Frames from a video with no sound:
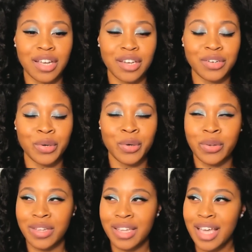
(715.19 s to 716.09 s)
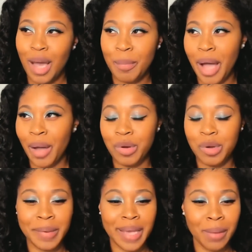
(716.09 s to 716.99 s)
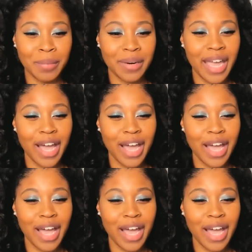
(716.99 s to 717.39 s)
I knew I probably wouldn't be able to